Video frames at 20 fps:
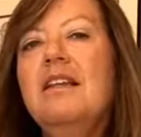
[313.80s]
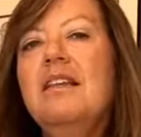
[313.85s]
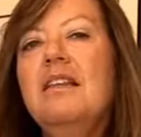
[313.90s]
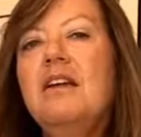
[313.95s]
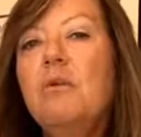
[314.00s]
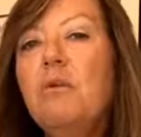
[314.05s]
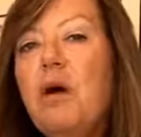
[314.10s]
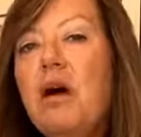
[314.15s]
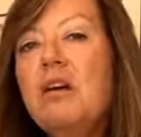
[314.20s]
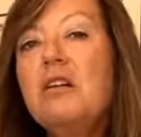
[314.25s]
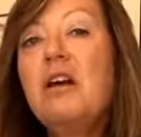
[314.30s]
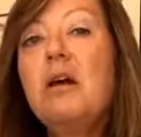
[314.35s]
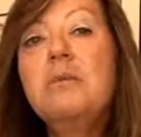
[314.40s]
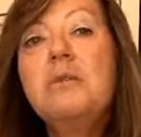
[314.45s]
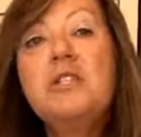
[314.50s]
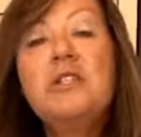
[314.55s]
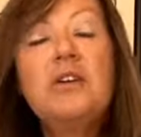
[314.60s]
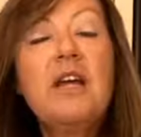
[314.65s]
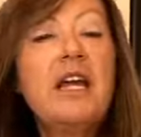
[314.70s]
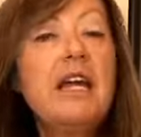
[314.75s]
they're welcome
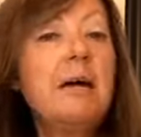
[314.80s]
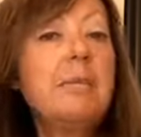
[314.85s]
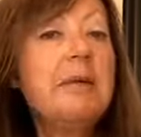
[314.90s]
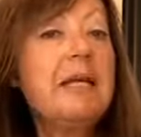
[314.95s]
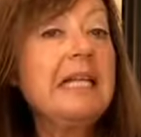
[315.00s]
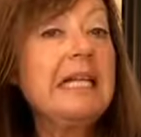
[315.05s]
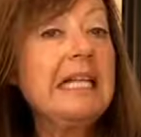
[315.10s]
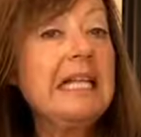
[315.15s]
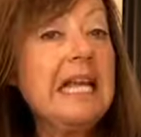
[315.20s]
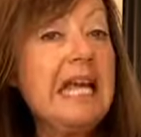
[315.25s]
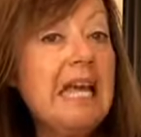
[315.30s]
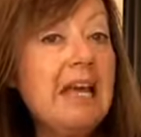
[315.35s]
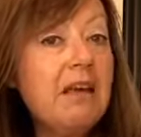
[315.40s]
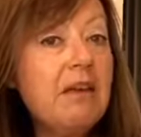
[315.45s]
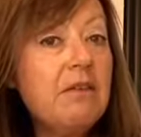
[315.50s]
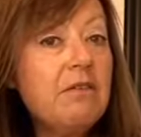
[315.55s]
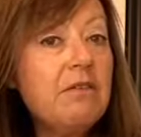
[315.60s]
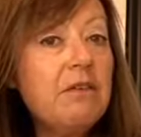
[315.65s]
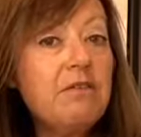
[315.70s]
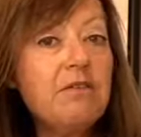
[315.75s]
to get up and
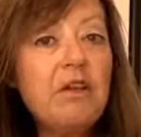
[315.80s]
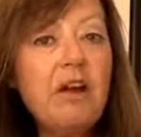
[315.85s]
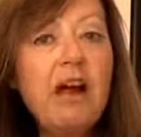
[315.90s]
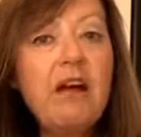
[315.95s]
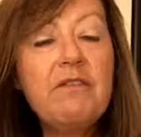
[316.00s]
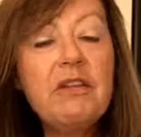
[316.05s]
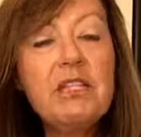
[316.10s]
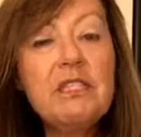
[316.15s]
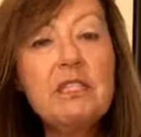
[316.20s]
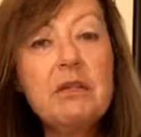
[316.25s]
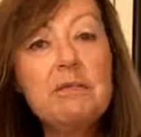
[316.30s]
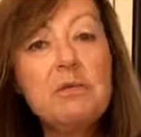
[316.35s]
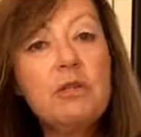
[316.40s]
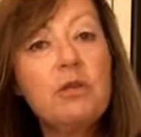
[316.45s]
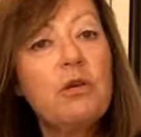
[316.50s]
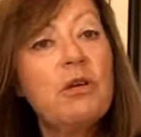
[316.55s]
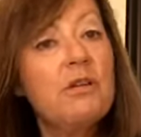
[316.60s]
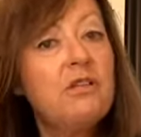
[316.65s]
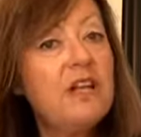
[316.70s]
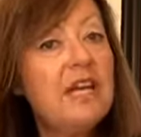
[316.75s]
leave if they're having some
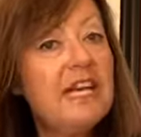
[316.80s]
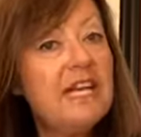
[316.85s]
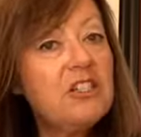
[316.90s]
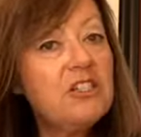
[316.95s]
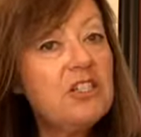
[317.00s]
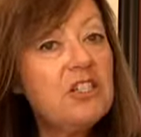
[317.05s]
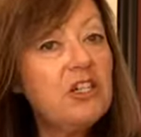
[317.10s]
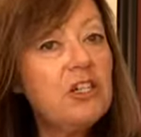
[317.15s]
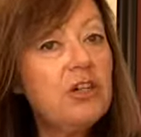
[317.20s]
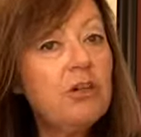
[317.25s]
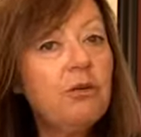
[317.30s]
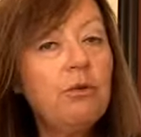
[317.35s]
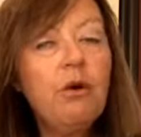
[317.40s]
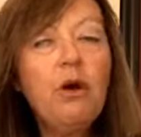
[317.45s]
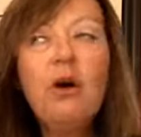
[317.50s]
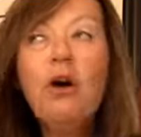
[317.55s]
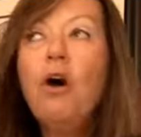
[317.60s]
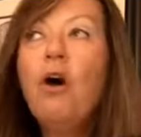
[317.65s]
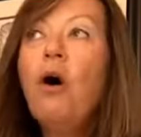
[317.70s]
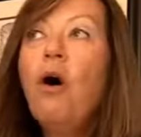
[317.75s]
sort of an issue,
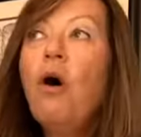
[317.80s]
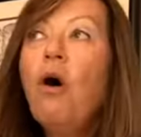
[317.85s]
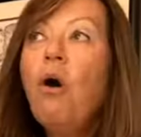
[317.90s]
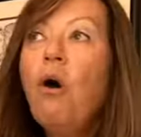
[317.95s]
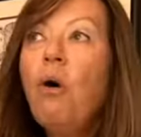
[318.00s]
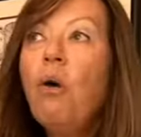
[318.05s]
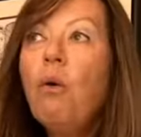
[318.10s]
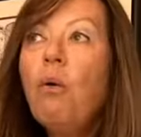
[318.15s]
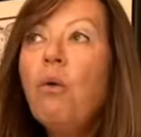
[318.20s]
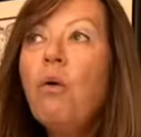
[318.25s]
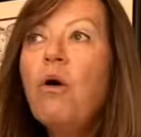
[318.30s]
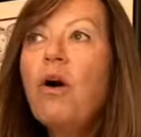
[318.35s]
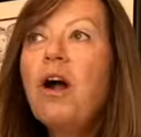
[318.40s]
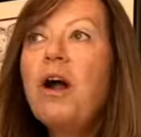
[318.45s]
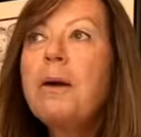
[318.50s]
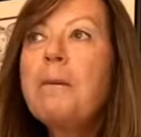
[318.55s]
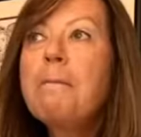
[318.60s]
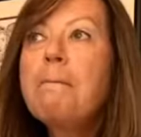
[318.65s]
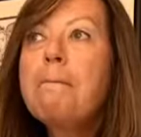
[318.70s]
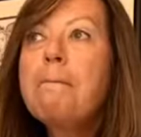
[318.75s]

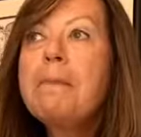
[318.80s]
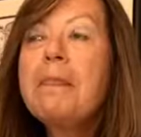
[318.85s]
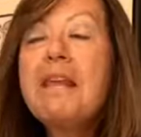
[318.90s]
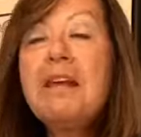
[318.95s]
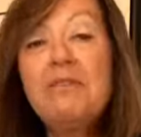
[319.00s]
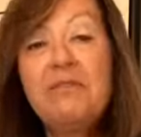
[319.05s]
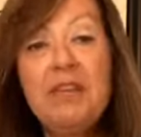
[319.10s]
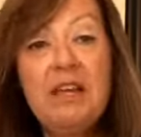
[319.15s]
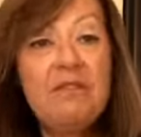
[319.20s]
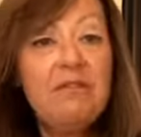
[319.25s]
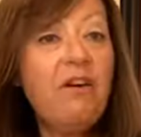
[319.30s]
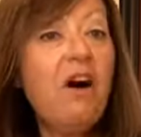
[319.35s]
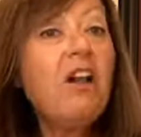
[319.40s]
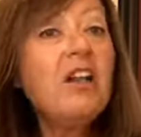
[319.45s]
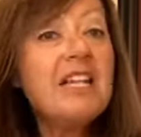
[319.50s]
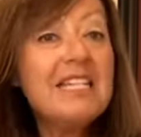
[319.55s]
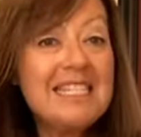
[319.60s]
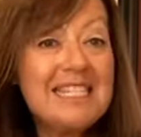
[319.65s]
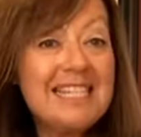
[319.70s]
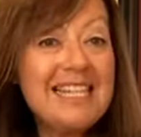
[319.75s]
or if they
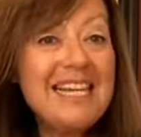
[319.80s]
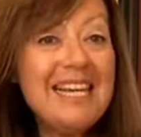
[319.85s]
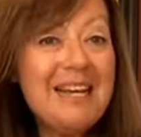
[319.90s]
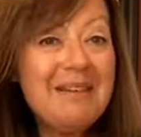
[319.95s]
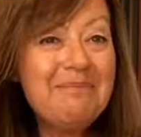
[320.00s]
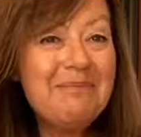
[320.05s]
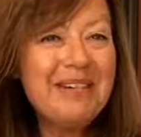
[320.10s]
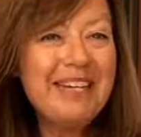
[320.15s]
fall asleep,